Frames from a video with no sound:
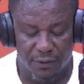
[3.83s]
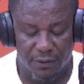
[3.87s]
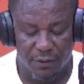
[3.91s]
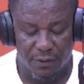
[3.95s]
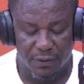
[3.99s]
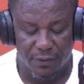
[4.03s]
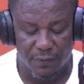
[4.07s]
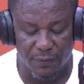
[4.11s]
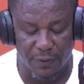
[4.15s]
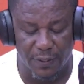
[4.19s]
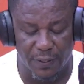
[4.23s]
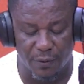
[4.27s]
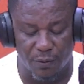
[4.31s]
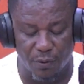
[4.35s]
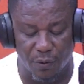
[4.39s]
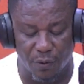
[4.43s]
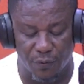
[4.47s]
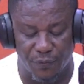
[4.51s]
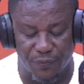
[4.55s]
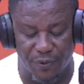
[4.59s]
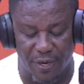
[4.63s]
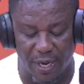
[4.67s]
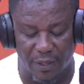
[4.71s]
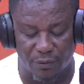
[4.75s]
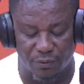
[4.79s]
we dey coach
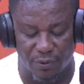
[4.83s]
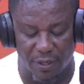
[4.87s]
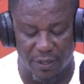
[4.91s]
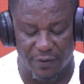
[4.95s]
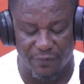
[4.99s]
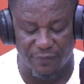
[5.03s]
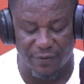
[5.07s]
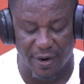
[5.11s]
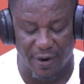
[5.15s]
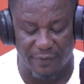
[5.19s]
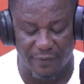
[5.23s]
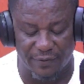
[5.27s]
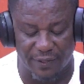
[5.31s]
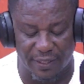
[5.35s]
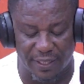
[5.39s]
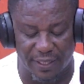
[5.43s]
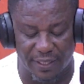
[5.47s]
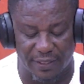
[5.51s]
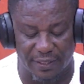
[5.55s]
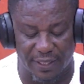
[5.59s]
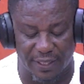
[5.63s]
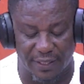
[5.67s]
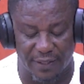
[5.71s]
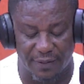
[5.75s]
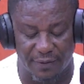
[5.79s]
you at 25 na yesay